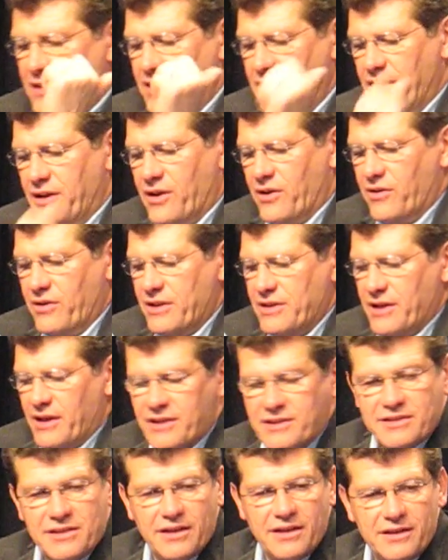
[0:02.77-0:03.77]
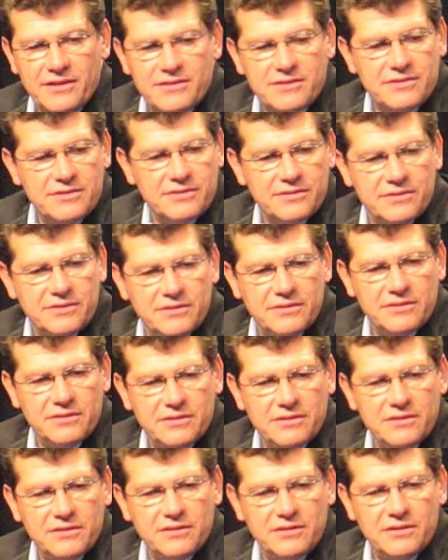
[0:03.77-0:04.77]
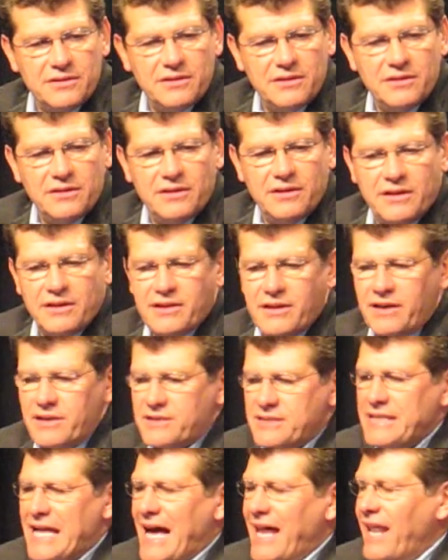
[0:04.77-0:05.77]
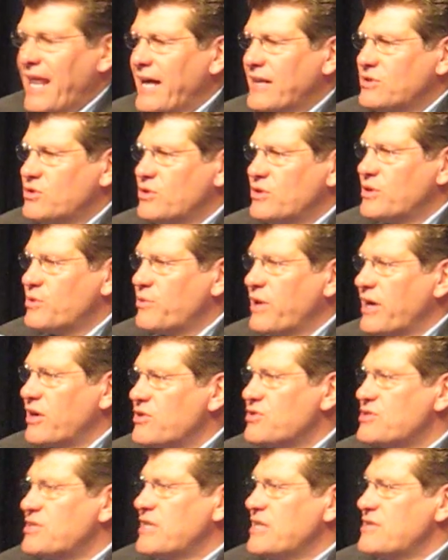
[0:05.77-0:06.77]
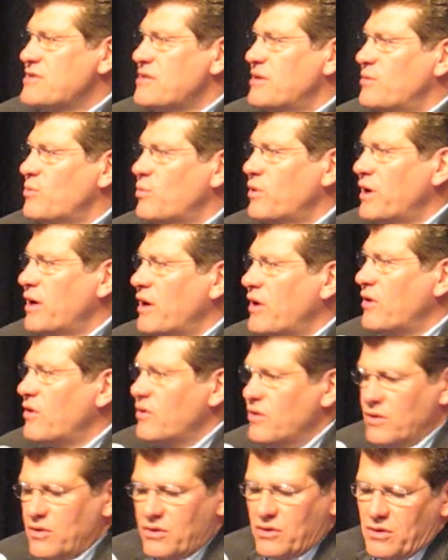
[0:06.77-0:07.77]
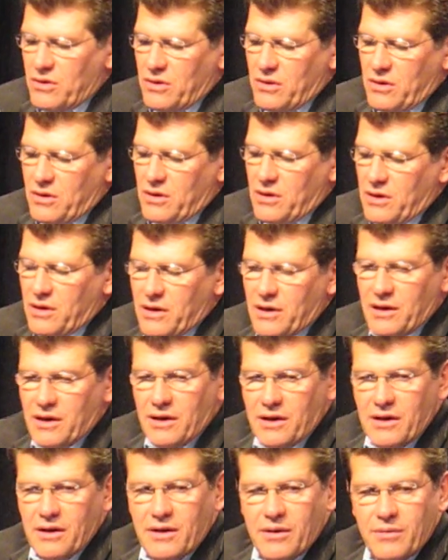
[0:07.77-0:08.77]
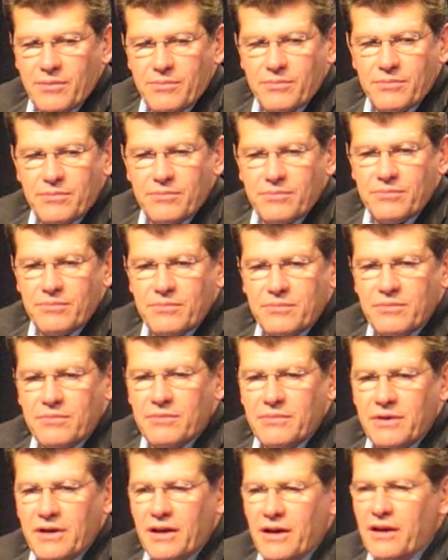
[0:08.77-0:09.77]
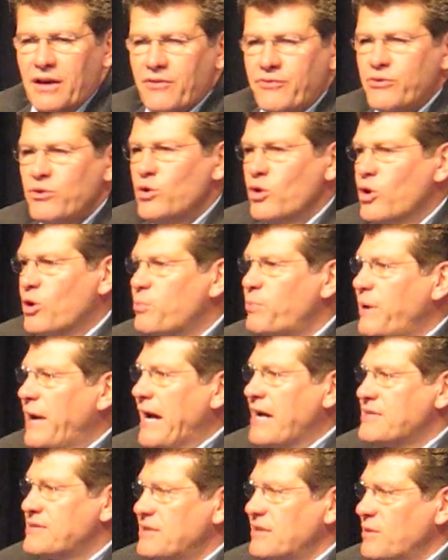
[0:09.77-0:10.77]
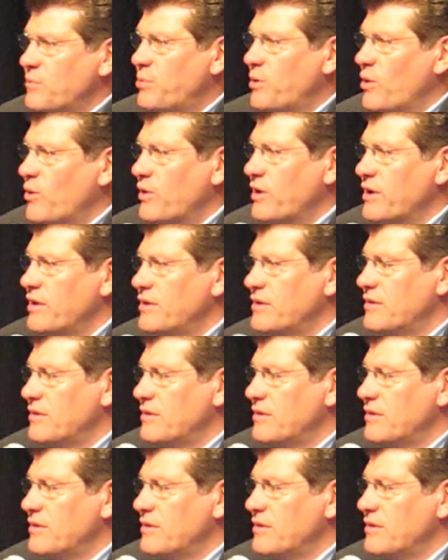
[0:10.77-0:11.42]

you know, it, it's it's it's not like during the regular season where uh, if you look past an opponent,